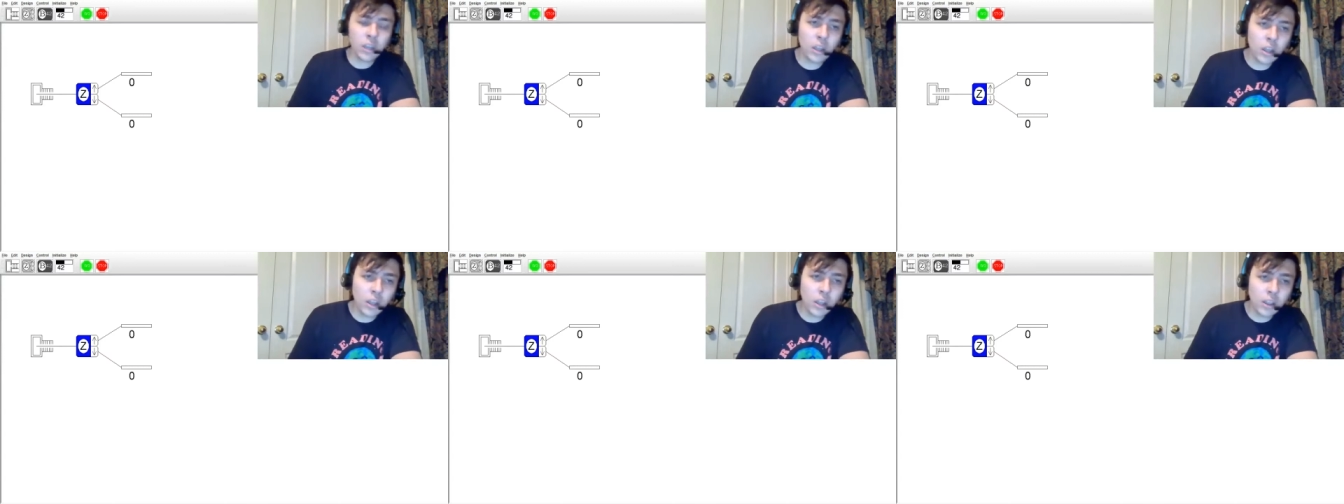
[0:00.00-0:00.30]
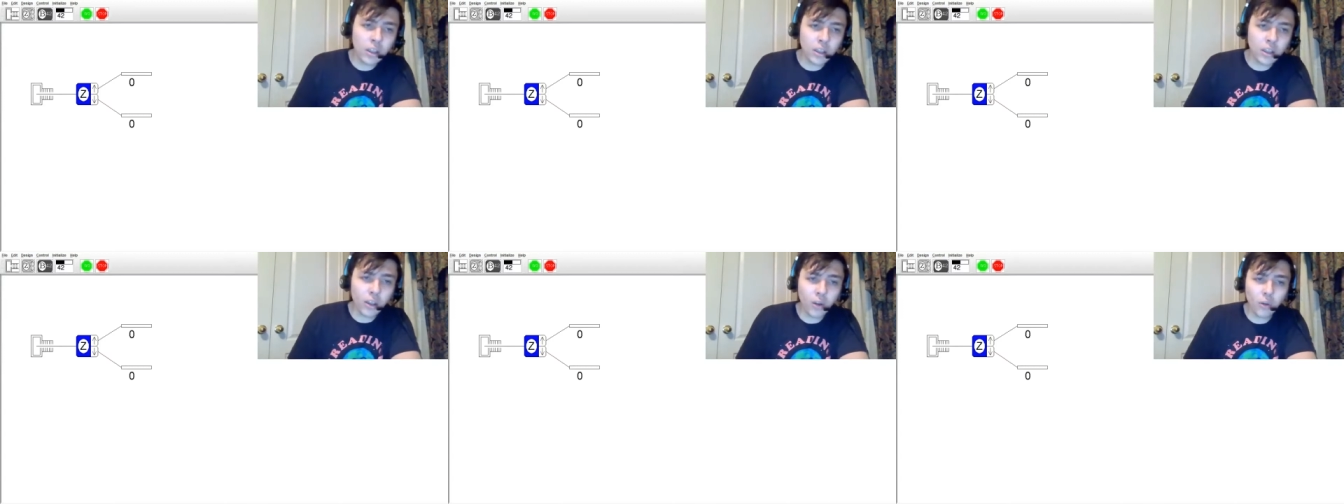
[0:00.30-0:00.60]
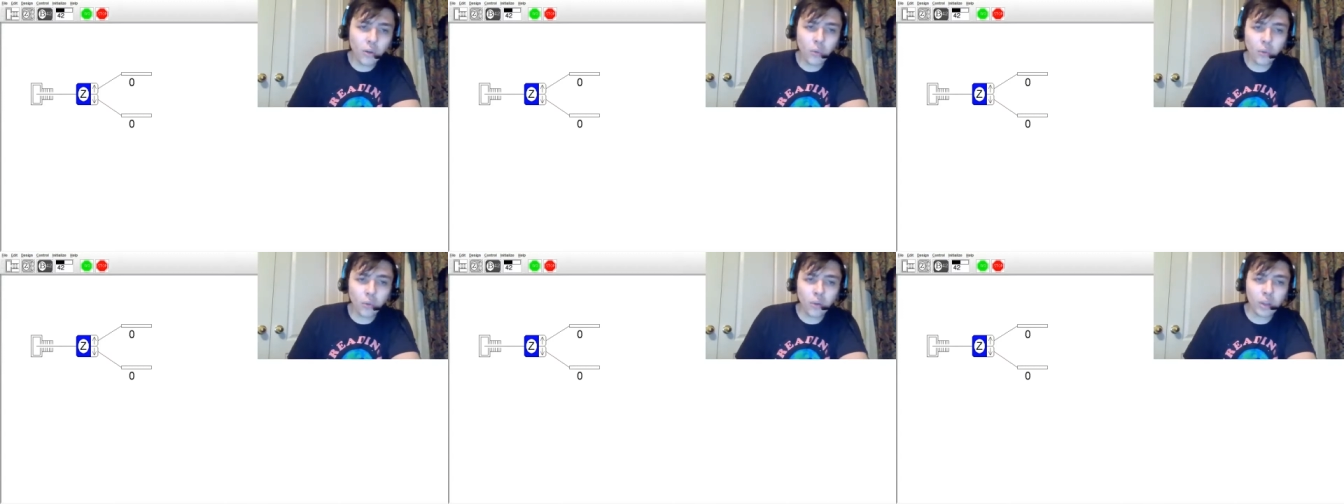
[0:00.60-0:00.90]
So
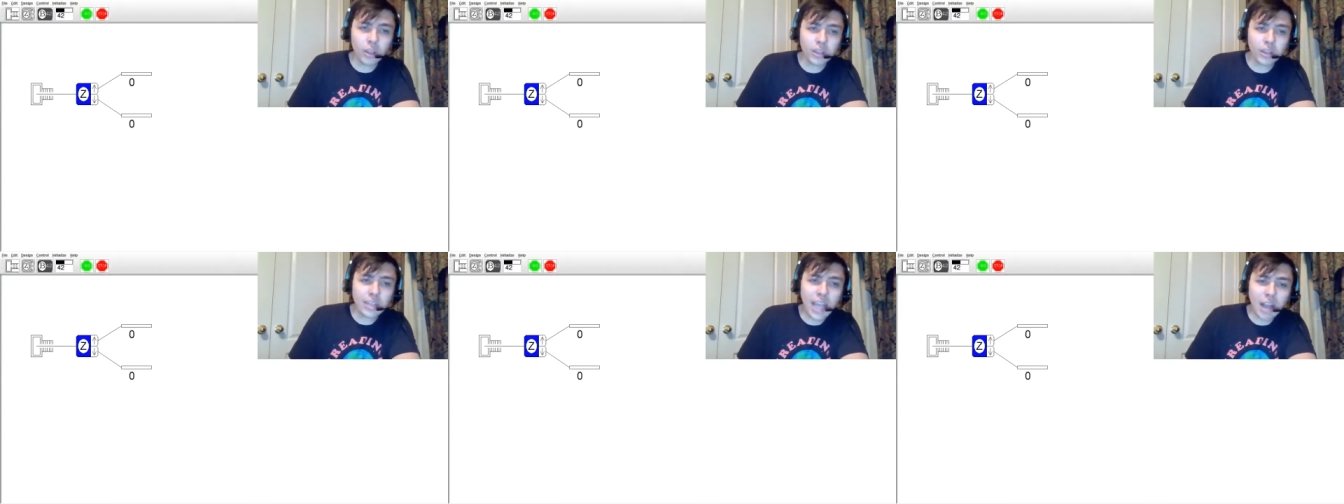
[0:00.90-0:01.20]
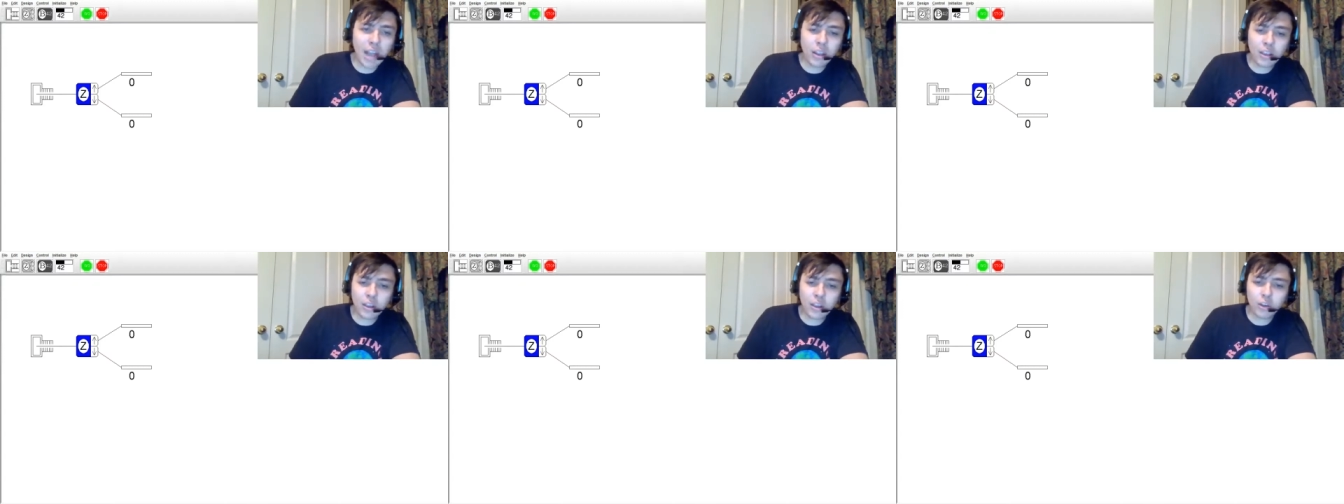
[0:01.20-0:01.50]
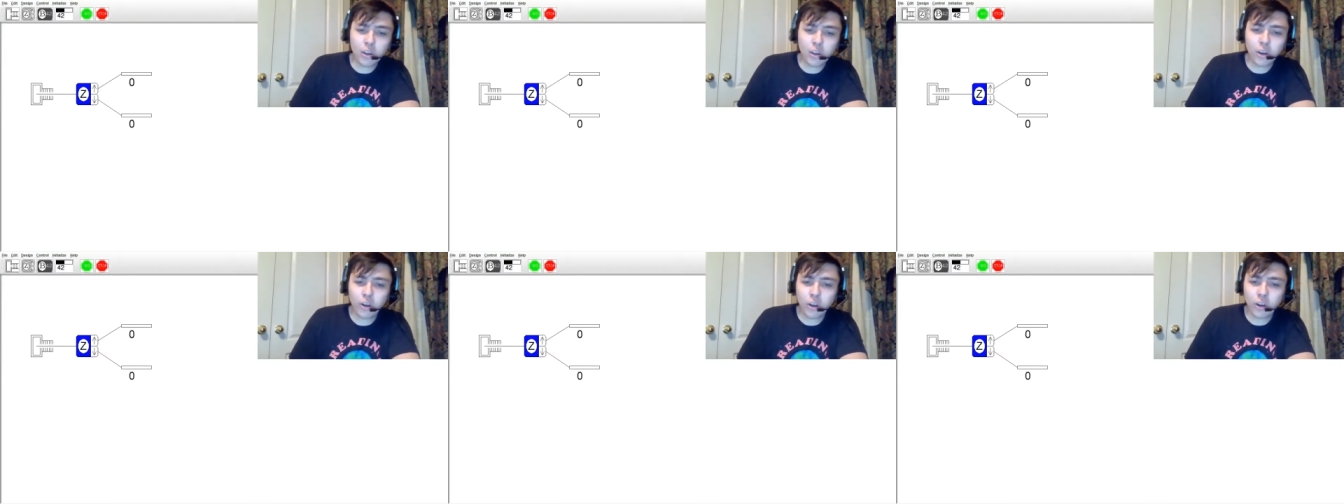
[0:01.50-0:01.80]
now let's
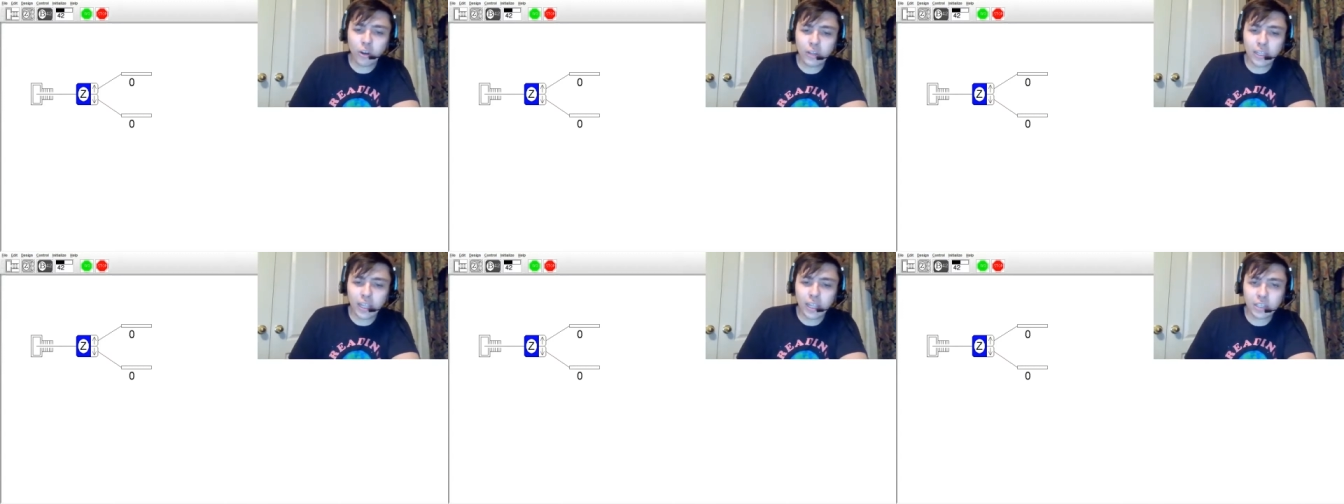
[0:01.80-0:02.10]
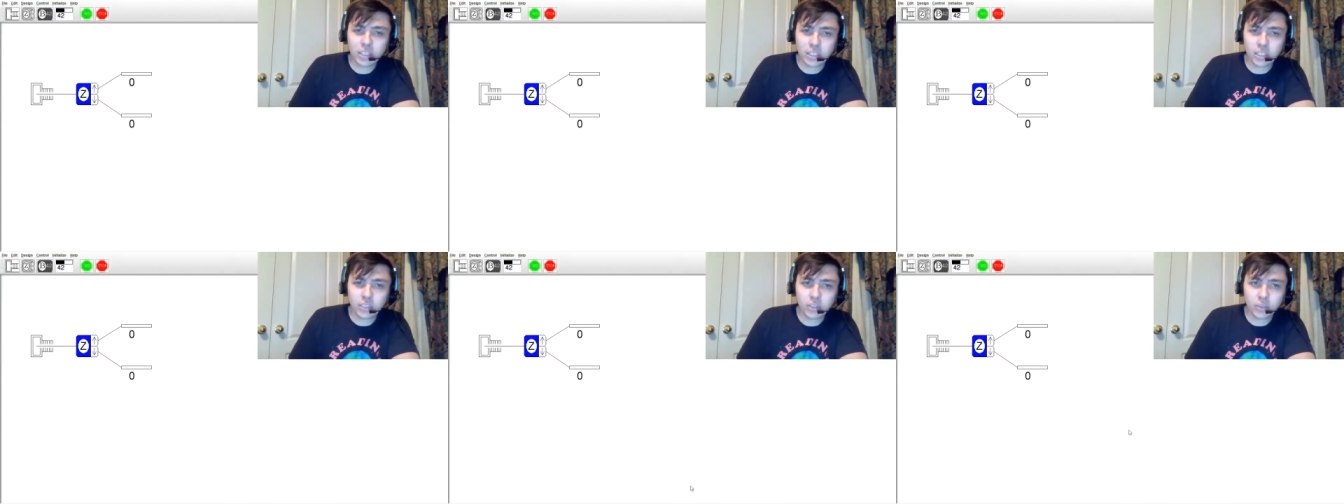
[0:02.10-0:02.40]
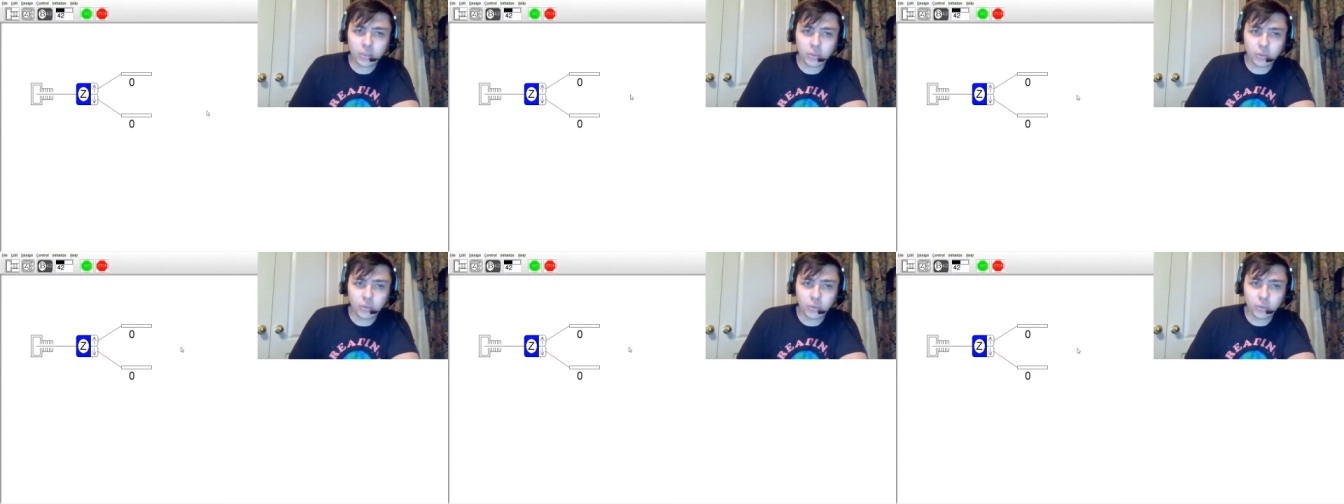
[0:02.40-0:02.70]
turn our attention to